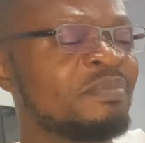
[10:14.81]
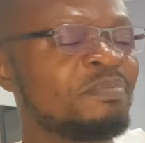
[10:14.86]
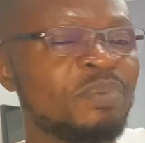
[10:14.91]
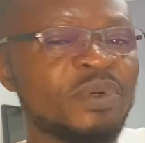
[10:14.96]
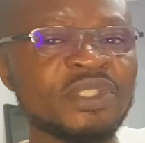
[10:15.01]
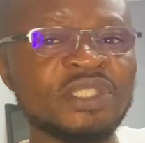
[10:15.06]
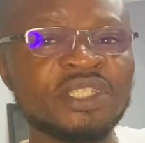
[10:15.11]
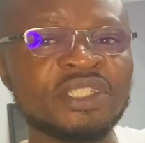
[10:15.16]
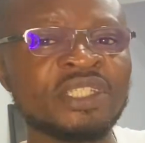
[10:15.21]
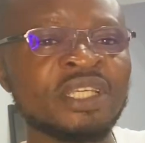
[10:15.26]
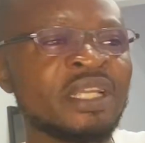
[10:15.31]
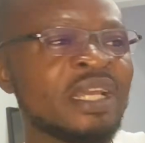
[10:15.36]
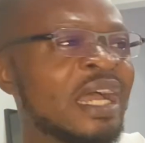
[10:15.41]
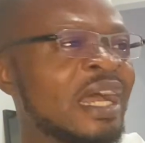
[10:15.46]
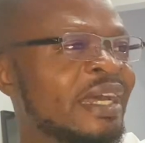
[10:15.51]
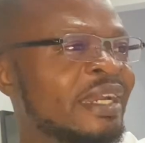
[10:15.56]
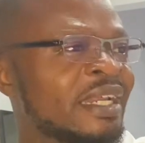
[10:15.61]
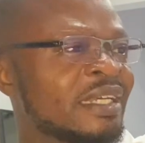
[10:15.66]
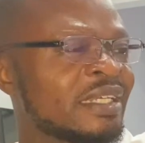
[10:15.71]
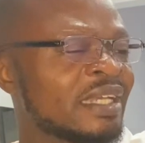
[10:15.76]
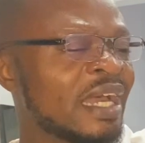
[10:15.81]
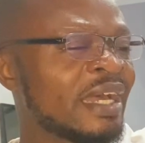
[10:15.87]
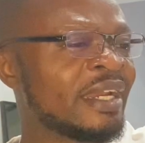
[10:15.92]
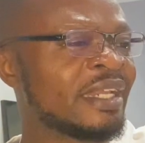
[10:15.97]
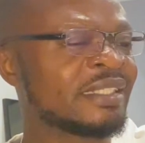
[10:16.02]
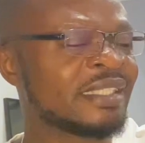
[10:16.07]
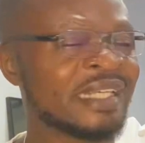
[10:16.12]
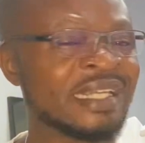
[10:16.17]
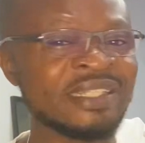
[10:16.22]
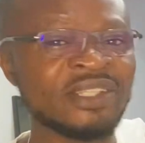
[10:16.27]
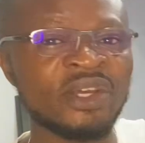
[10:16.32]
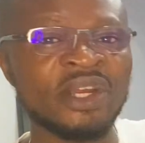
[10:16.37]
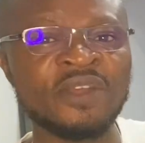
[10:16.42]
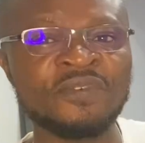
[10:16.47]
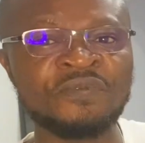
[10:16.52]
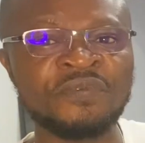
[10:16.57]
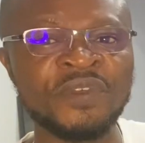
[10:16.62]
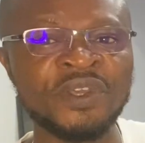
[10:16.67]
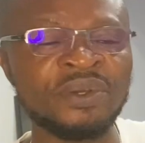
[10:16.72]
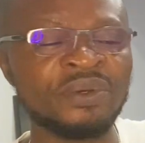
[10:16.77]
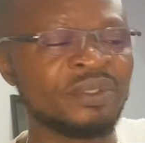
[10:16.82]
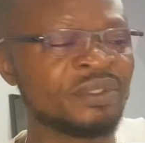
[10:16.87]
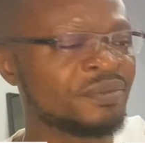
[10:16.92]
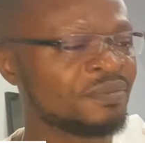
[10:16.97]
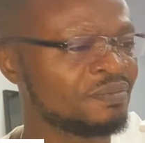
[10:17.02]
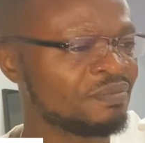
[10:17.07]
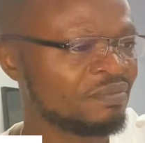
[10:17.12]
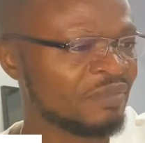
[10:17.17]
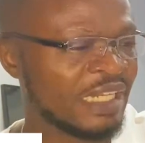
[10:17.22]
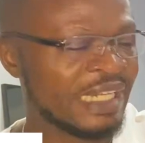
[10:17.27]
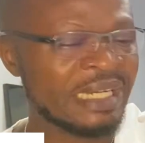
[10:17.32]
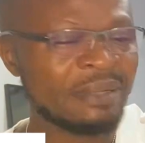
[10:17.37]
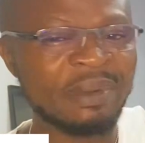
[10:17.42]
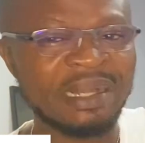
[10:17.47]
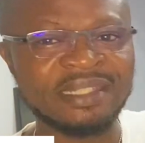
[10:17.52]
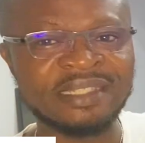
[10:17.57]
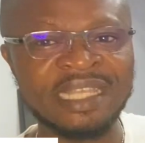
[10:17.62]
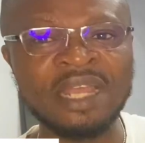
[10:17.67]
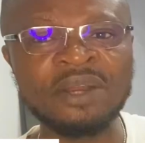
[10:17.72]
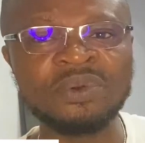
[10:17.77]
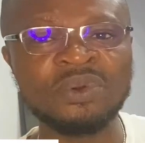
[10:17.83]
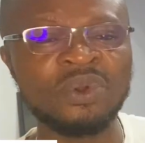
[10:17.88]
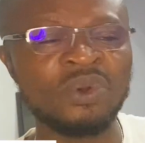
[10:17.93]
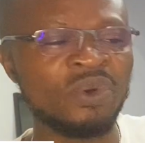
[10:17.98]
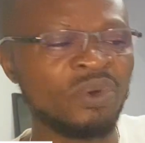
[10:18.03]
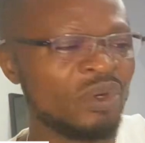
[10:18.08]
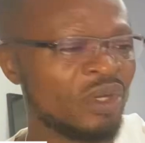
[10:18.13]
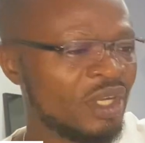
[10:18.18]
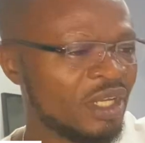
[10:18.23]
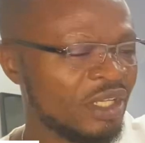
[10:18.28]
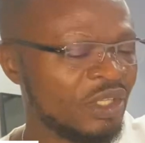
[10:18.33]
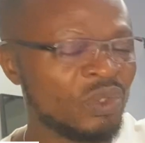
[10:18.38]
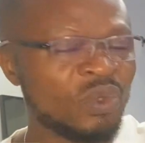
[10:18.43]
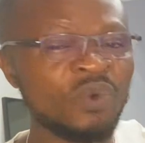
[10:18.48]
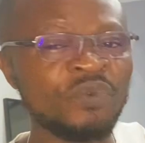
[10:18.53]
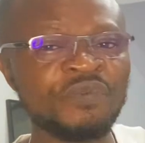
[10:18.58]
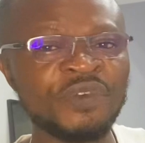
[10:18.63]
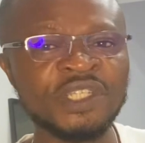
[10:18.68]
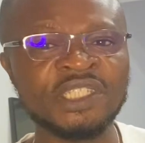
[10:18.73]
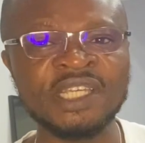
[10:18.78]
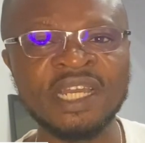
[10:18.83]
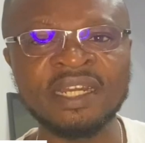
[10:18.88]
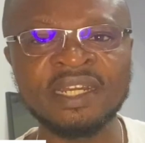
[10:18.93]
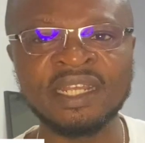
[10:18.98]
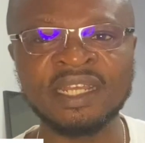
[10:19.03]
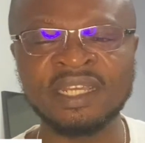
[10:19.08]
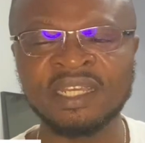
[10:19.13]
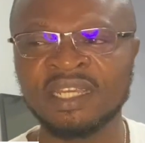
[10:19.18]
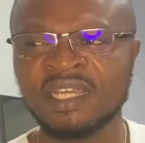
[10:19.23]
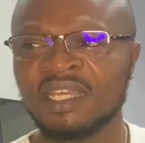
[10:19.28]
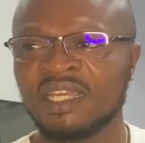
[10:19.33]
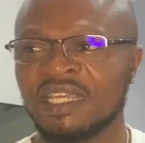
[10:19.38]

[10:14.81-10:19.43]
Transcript: position at the center of the field in number 10 row, he could feature there.